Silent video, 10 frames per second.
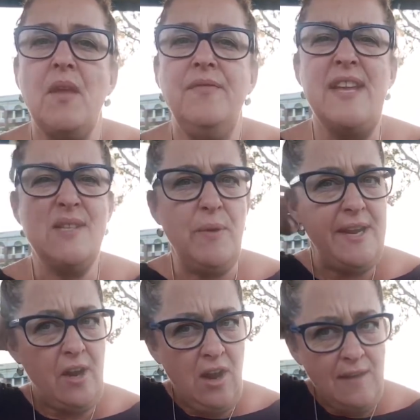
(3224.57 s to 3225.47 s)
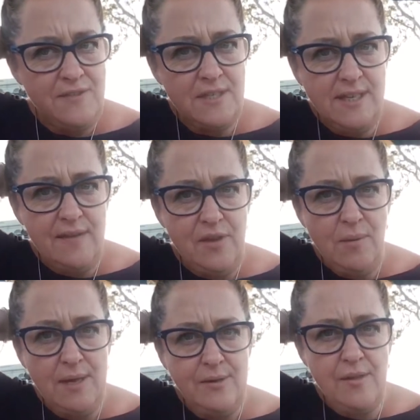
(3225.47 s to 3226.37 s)
That's weird. I'll have to give you
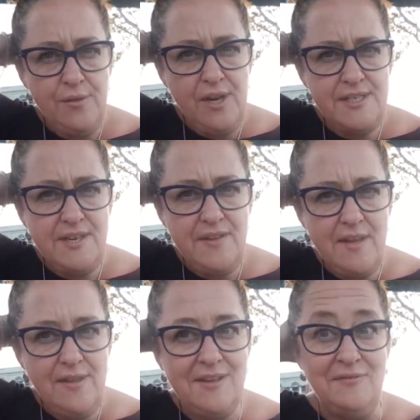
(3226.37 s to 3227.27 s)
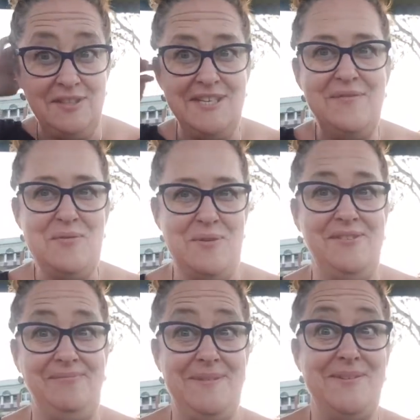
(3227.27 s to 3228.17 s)
one. I thought I did the other. I have to give you
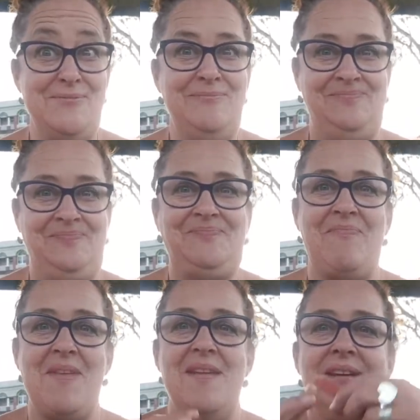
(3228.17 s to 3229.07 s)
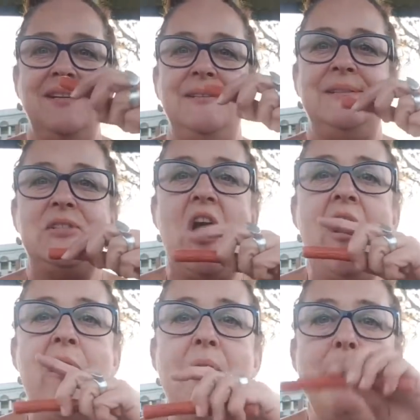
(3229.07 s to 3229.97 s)
one, Mel.
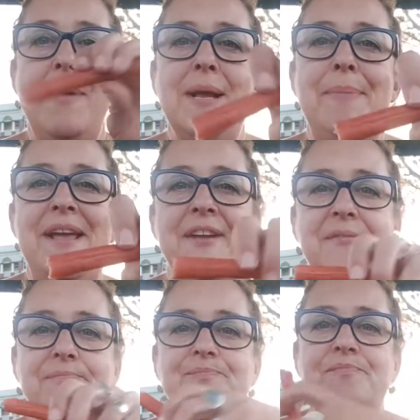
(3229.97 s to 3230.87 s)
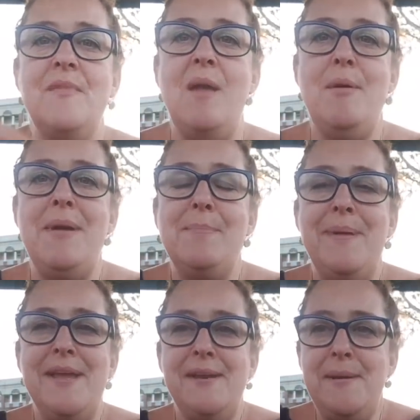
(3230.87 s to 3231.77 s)
I'm mukbanging. I'm a
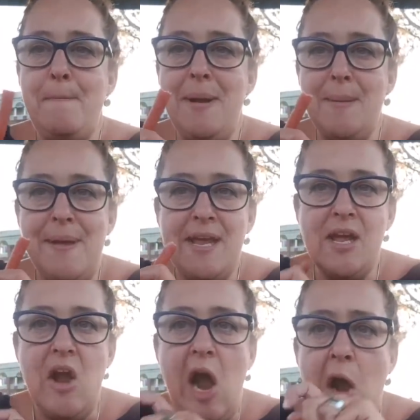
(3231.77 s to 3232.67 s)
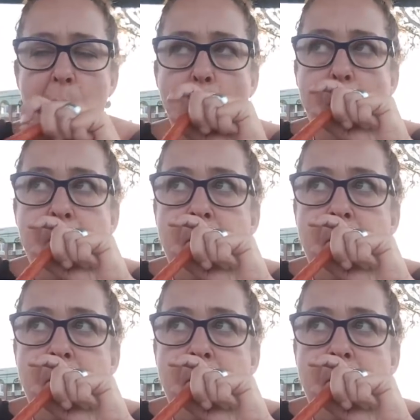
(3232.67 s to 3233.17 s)
mukbanger.